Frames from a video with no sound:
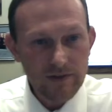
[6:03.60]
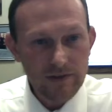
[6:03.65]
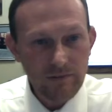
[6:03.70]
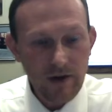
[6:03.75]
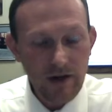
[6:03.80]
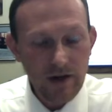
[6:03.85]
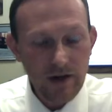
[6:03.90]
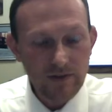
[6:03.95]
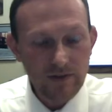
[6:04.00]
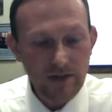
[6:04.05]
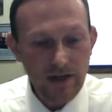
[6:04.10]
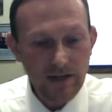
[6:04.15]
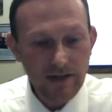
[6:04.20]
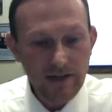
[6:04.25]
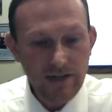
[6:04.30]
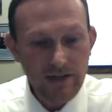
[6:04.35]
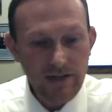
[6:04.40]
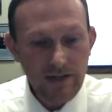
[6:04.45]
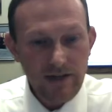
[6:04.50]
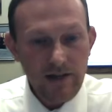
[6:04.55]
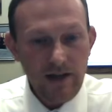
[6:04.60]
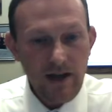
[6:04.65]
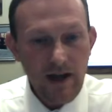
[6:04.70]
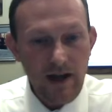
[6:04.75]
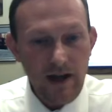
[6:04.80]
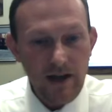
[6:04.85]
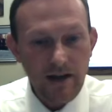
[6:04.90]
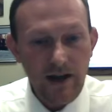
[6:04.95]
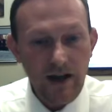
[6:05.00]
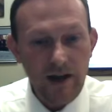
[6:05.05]
this project,
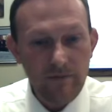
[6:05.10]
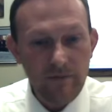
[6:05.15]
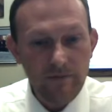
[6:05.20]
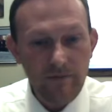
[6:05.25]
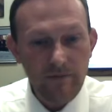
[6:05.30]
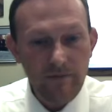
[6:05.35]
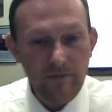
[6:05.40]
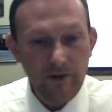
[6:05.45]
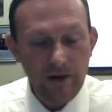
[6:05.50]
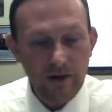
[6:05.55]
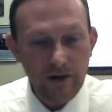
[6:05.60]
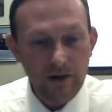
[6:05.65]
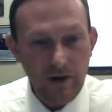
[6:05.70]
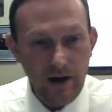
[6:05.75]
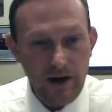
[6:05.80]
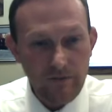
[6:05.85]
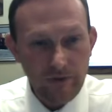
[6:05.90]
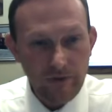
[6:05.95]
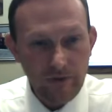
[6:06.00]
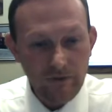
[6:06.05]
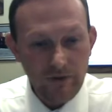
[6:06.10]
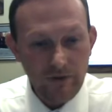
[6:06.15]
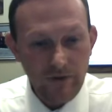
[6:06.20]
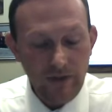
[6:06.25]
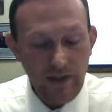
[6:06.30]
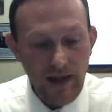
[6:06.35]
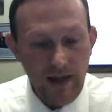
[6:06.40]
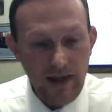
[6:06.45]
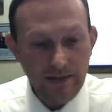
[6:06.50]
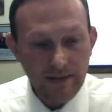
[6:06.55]
and I'm very grateful for
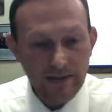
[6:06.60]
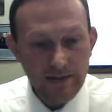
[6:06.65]
that.